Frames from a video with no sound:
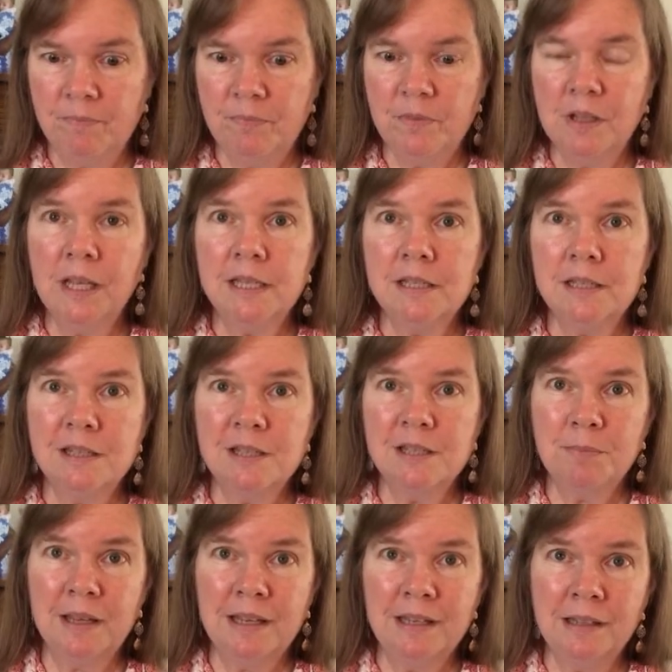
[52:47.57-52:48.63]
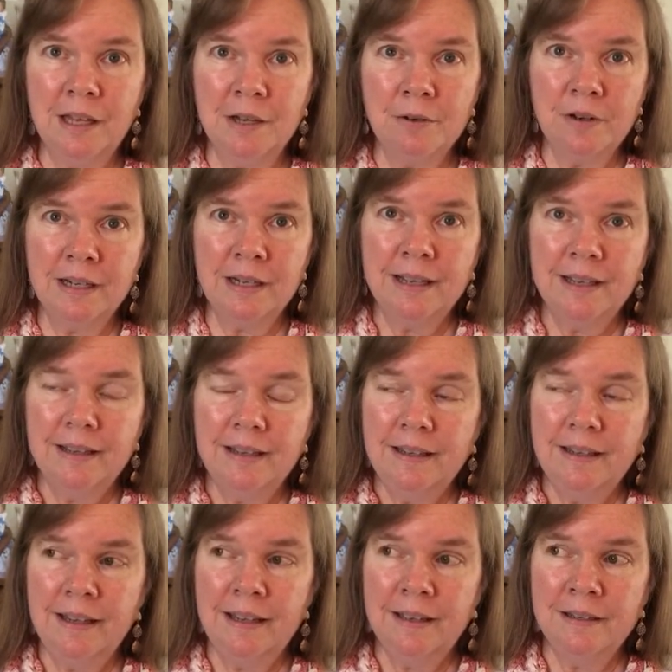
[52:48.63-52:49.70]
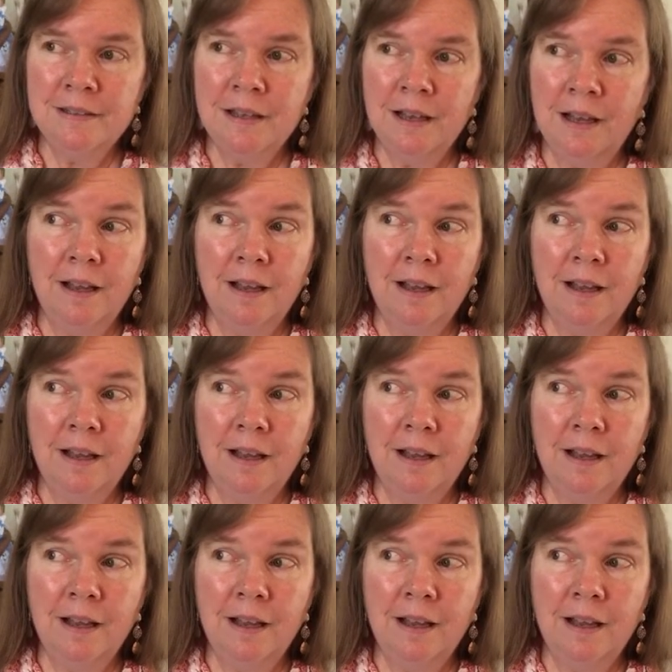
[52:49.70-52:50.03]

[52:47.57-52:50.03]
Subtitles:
license plate lettering. And